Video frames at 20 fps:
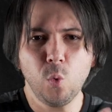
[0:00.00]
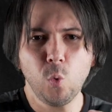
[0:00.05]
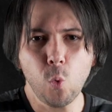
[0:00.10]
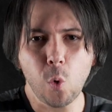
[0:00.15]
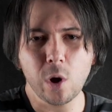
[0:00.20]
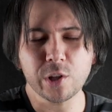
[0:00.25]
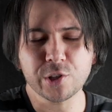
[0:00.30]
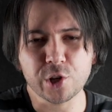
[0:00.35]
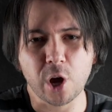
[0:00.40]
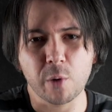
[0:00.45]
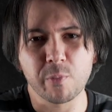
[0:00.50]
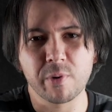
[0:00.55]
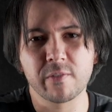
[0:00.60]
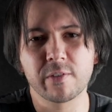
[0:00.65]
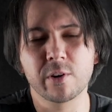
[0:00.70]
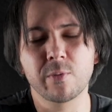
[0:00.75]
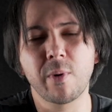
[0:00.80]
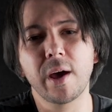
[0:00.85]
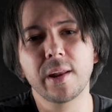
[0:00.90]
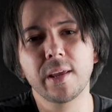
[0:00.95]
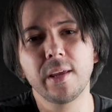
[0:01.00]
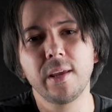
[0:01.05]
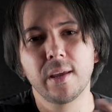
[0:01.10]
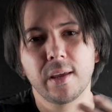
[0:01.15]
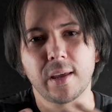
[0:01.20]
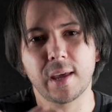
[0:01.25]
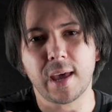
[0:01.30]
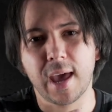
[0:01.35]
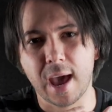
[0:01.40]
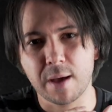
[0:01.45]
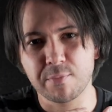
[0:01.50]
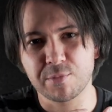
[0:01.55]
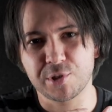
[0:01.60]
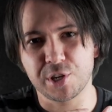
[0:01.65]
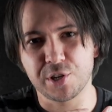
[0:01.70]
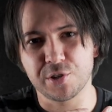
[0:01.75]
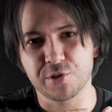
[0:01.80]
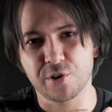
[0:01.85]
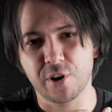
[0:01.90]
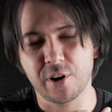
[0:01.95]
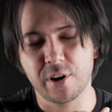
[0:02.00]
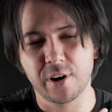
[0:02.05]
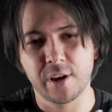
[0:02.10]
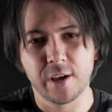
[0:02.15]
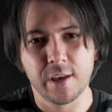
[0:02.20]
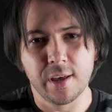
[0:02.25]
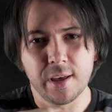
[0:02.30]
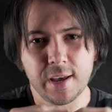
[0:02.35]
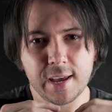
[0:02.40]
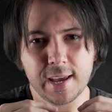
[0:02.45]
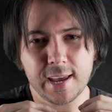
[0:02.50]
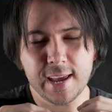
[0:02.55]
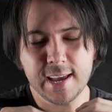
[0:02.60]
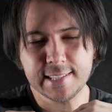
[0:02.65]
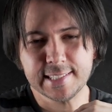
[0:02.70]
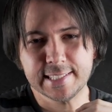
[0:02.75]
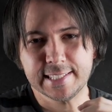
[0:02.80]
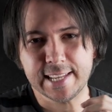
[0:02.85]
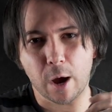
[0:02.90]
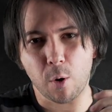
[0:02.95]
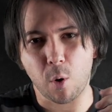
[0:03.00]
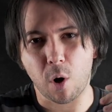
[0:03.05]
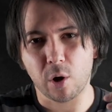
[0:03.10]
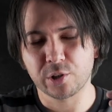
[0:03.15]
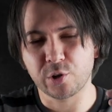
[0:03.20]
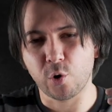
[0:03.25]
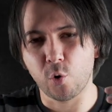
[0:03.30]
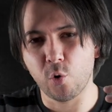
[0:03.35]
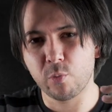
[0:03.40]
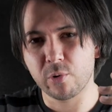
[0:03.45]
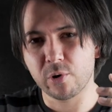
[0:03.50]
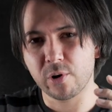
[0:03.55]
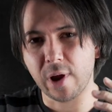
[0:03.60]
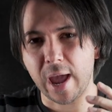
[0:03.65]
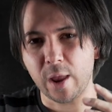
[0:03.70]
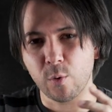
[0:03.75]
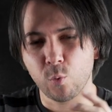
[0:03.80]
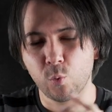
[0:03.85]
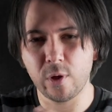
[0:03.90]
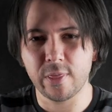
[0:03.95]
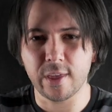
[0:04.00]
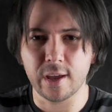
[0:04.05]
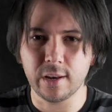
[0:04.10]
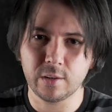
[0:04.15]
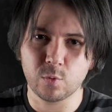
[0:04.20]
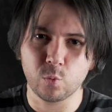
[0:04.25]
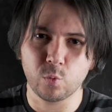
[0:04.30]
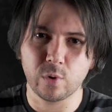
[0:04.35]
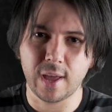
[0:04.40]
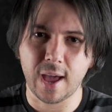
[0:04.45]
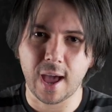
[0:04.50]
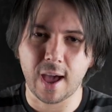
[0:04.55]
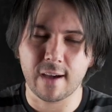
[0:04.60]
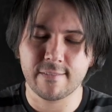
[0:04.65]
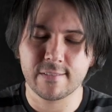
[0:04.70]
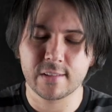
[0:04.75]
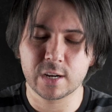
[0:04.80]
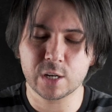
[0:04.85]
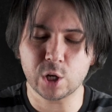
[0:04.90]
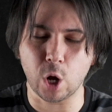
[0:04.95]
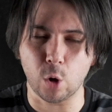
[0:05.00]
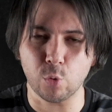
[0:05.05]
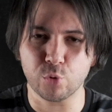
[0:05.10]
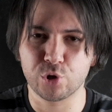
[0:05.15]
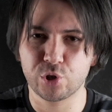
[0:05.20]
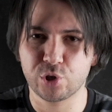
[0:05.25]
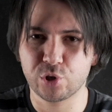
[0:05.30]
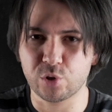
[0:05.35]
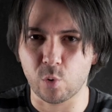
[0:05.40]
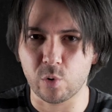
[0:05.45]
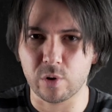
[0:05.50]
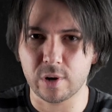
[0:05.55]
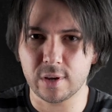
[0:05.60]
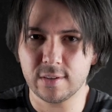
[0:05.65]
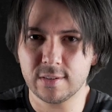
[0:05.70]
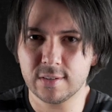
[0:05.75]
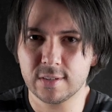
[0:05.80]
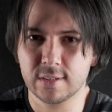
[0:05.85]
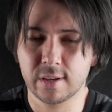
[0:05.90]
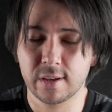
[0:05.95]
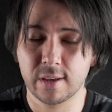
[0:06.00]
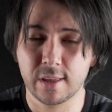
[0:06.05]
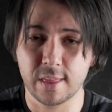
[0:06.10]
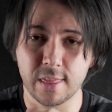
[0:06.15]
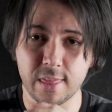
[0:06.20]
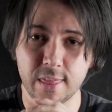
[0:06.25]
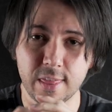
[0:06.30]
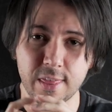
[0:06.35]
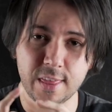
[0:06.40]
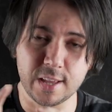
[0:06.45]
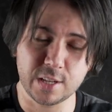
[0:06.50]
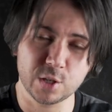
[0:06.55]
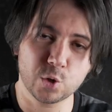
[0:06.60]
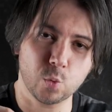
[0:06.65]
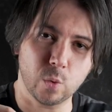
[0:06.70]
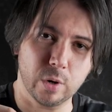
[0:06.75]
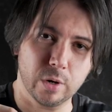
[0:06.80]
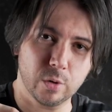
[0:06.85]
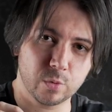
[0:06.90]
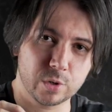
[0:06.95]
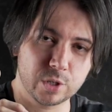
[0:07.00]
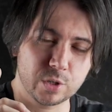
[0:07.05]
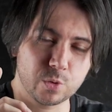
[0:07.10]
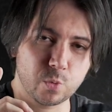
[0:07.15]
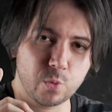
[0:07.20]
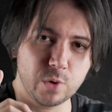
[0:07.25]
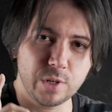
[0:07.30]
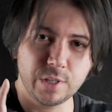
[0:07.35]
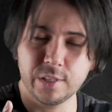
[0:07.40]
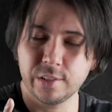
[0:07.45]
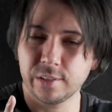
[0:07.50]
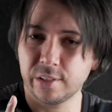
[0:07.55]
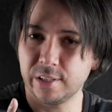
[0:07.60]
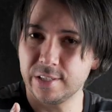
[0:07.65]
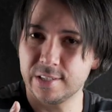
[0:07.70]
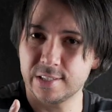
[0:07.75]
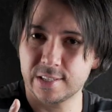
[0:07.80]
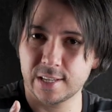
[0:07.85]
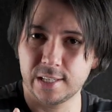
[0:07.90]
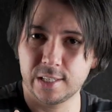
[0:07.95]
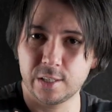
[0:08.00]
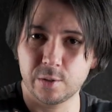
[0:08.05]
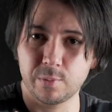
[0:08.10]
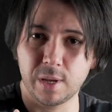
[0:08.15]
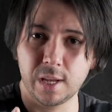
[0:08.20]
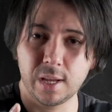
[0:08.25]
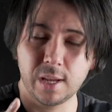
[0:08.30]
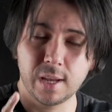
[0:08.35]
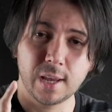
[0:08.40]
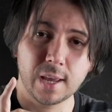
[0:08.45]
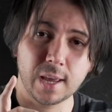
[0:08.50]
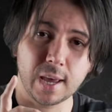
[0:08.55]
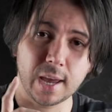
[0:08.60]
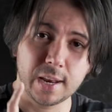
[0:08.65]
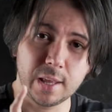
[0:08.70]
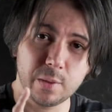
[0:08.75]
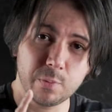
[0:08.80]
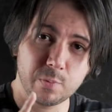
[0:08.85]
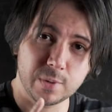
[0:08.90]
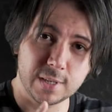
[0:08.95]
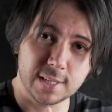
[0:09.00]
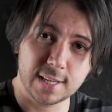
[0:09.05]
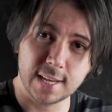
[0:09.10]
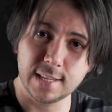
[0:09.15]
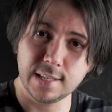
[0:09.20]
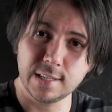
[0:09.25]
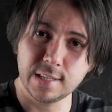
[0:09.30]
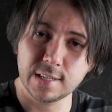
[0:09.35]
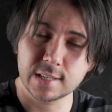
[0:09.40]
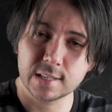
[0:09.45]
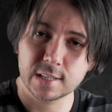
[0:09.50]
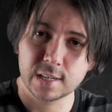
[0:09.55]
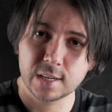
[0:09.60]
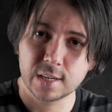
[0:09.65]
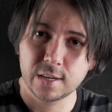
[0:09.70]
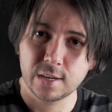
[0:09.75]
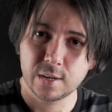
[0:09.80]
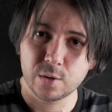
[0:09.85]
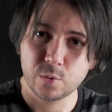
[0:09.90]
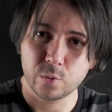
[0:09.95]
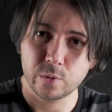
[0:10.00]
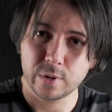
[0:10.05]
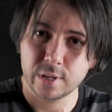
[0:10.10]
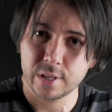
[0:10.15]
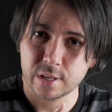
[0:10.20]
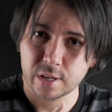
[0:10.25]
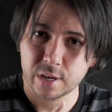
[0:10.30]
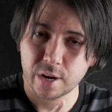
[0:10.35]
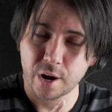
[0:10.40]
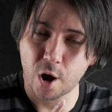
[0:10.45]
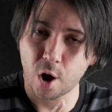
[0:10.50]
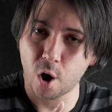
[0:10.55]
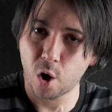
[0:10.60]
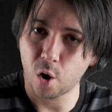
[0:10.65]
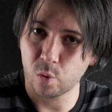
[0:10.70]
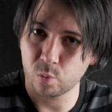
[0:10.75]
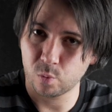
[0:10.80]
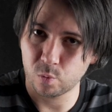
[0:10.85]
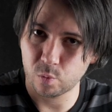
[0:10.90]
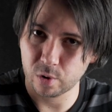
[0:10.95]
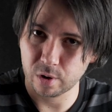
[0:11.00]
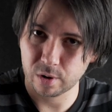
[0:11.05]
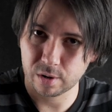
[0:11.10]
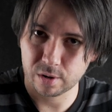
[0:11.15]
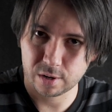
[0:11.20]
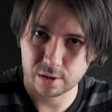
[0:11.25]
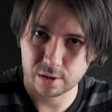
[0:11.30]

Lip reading: What's up, everybody? I'm Caesar. It's now October, and with it, we have ghost stories. This one was recently sent to me, and it begins with homework.